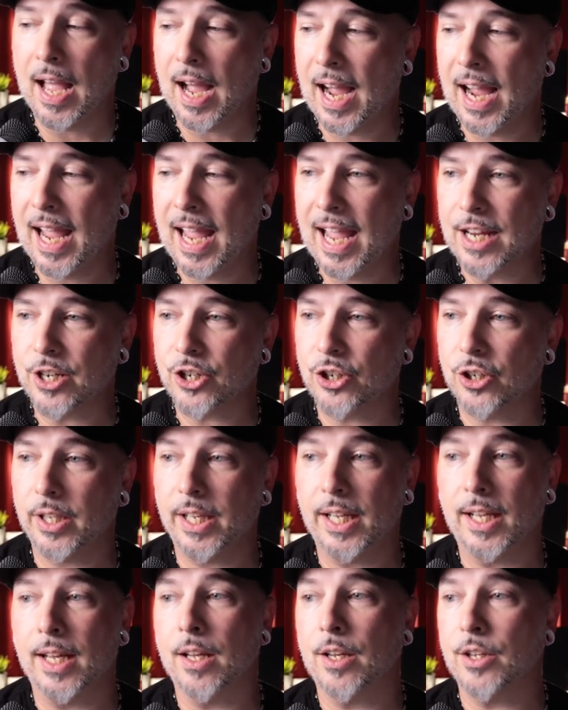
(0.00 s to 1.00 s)
I
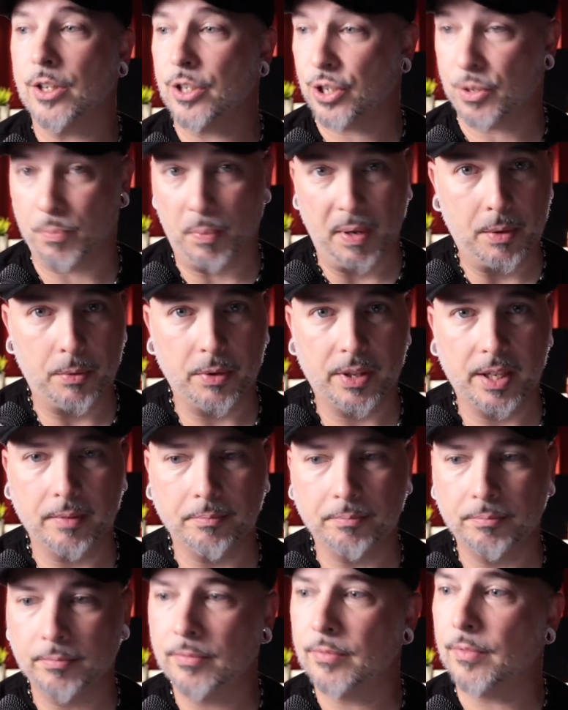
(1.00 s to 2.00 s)
actually speak with
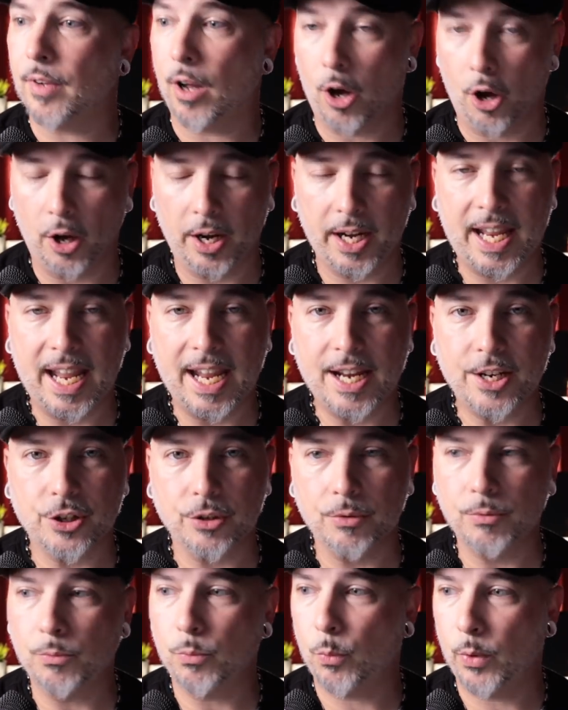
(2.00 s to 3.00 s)
him on
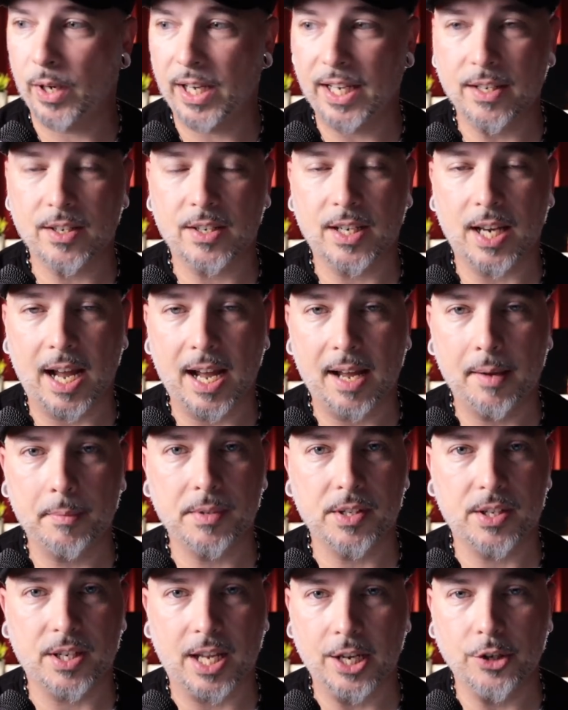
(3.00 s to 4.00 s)
occasion when his time
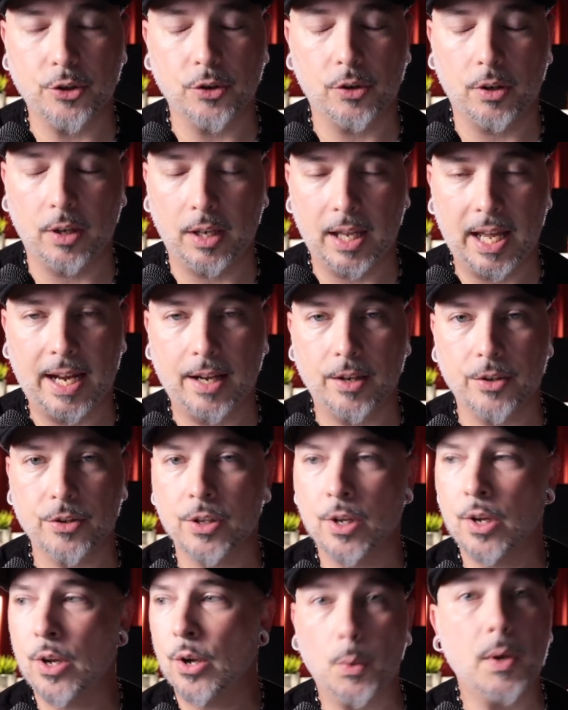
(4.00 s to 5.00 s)
and schedule
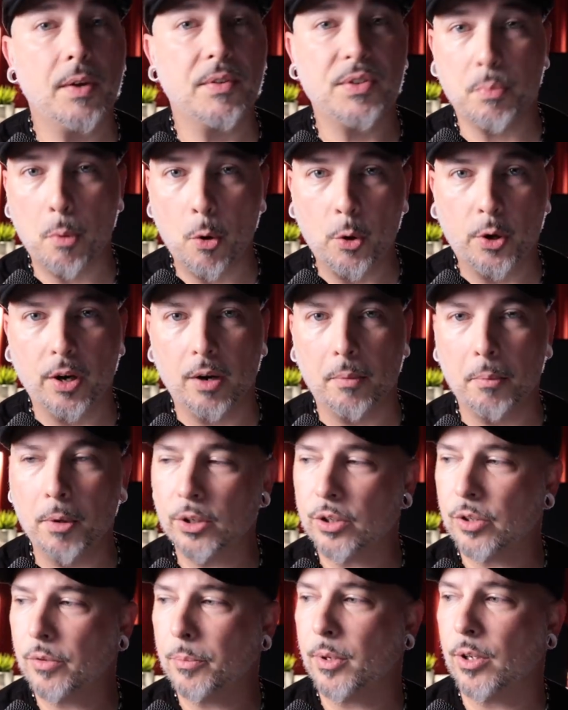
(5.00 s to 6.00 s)
allows. We've spoken on
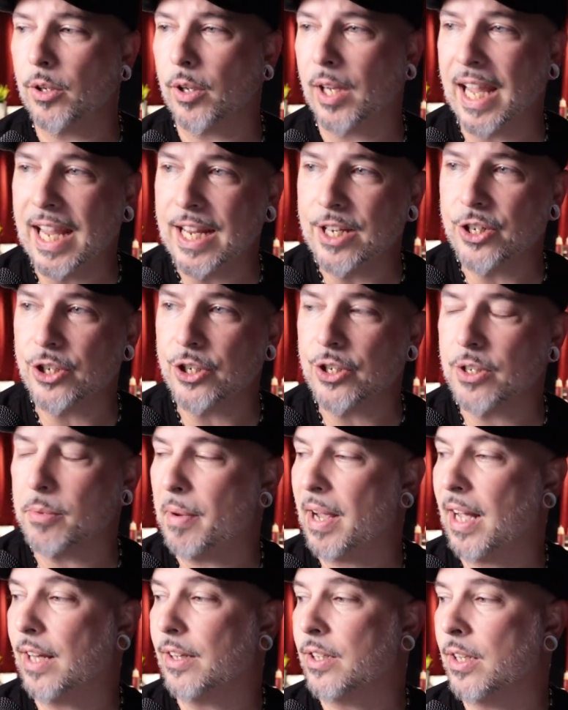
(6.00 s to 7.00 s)
multiple occasions
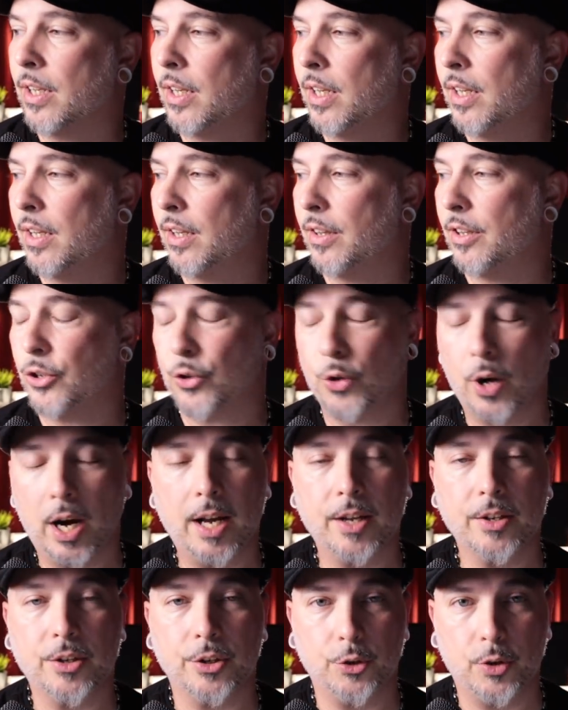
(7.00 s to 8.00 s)
about the
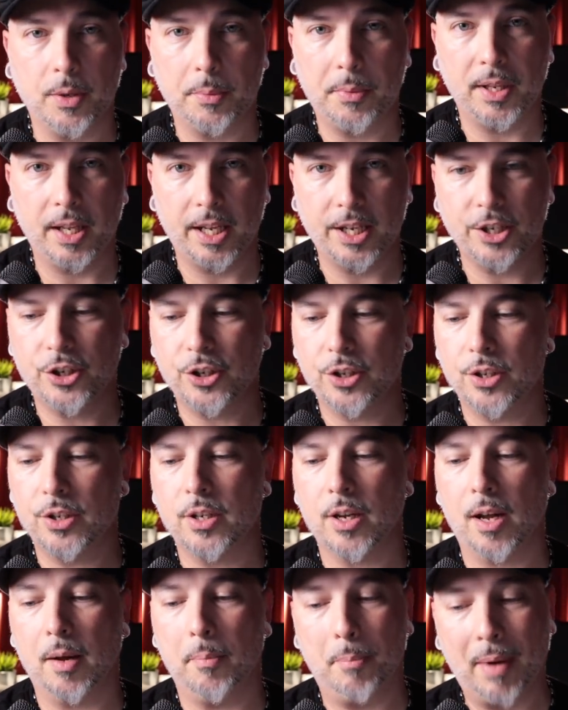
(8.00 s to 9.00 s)
trials and
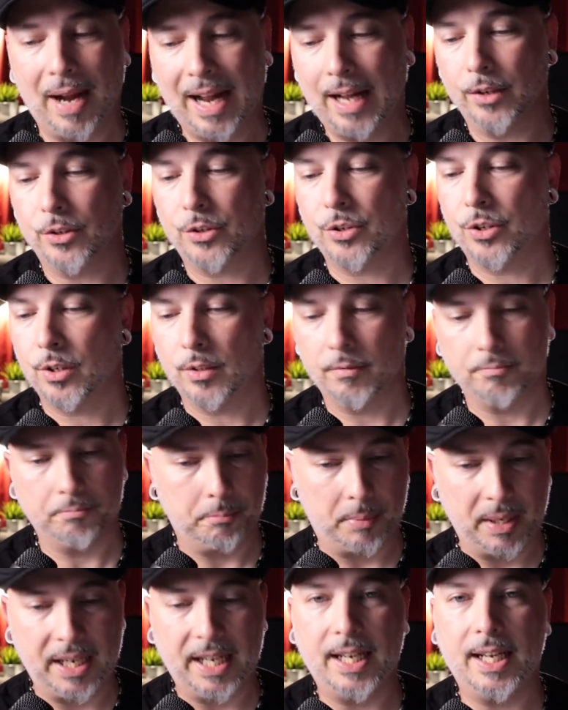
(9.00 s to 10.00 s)
tribulations, about
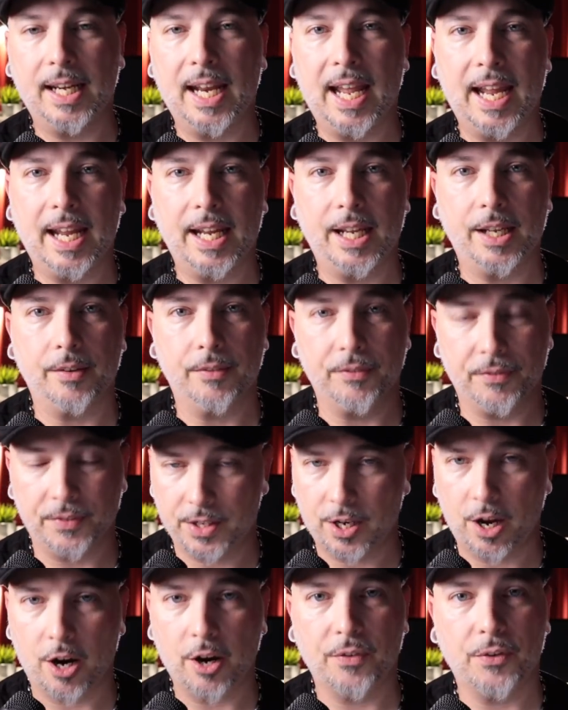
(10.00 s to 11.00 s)
being a
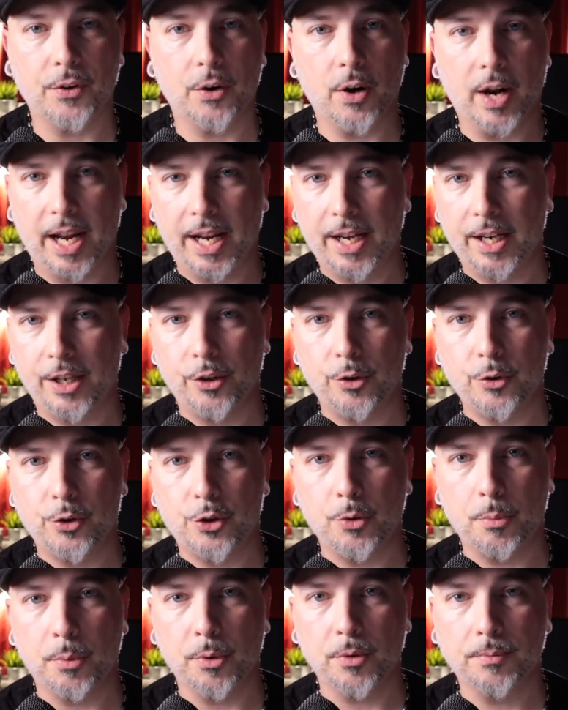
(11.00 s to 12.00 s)
photographer and a
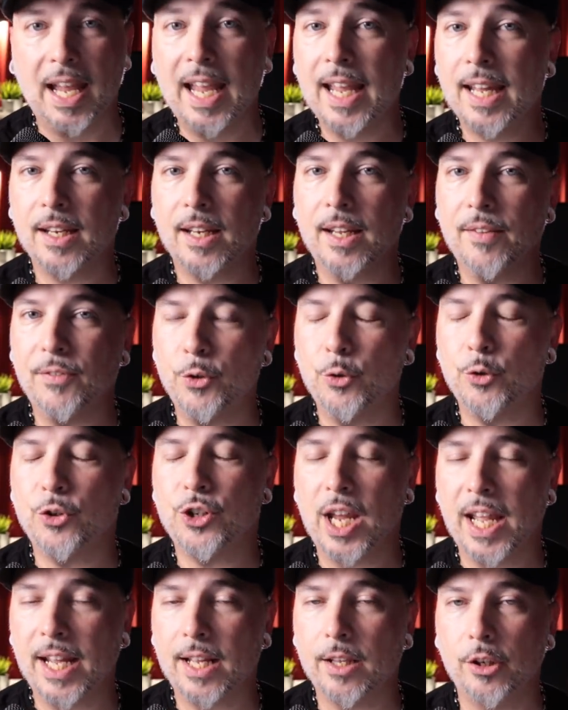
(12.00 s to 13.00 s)
YouTuber. And if you
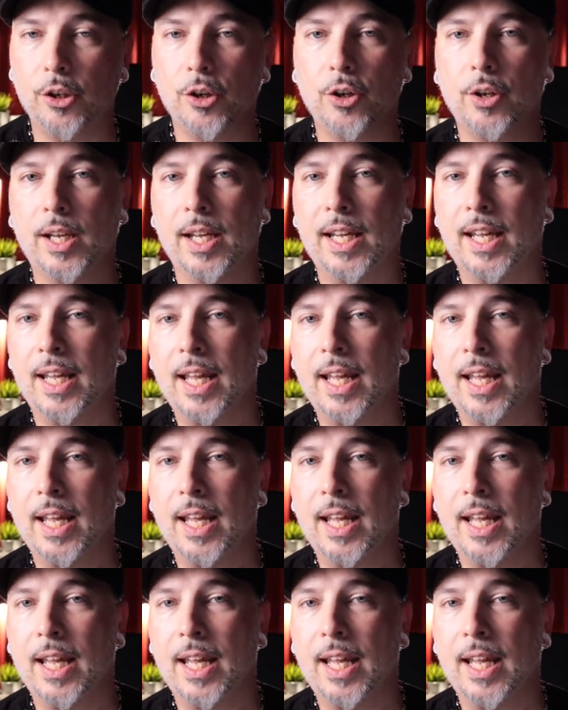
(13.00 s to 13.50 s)
take a look